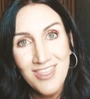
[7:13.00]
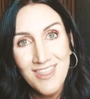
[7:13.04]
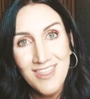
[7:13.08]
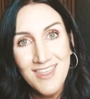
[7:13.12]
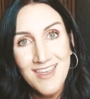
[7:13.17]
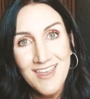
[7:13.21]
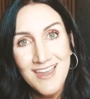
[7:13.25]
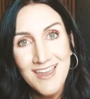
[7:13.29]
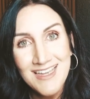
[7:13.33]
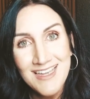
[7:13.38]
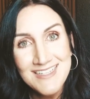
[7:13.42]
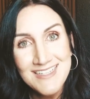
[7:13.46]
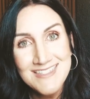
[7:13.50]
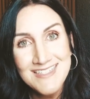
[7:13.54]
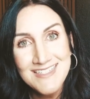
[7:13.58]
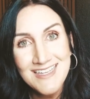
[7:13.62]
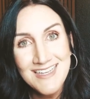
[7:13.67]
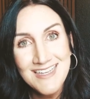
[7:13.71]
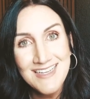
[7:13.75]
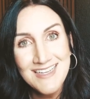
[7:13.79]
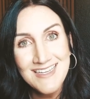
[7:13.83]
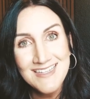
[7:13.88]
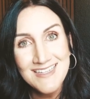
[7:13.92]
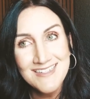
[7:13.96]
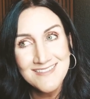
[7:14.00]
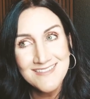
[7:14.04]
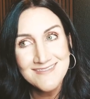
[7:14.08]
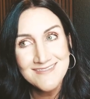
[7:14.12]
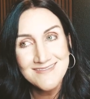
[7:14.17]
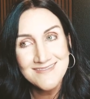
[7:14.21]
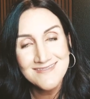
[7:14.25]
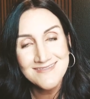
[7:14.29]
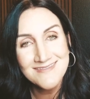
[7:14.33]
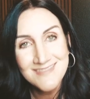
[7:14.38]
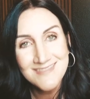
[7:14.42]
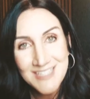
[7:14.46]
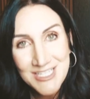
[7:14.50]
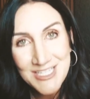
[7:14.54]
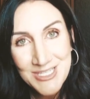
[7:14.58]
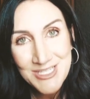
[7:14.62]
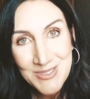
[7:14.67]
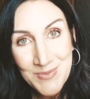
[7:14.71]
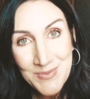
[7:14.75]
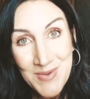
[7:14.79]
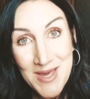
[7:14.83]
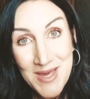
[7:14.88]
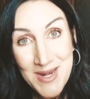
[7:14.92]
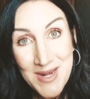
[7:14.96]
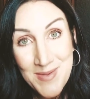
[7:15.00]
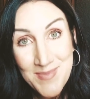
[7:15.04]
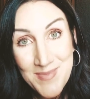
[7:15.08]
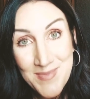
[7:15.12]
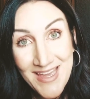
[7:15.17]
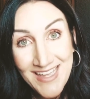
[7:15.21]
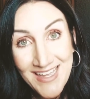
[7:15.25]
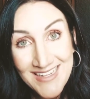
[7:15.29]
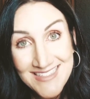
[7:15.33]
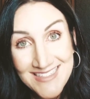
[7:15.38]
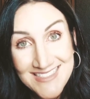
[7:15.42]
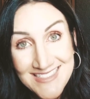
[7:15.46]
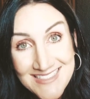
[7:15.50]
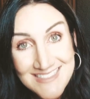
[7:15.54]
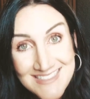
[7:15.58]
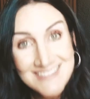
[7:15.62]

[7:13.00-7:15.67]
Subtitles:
I said, you wanna bet?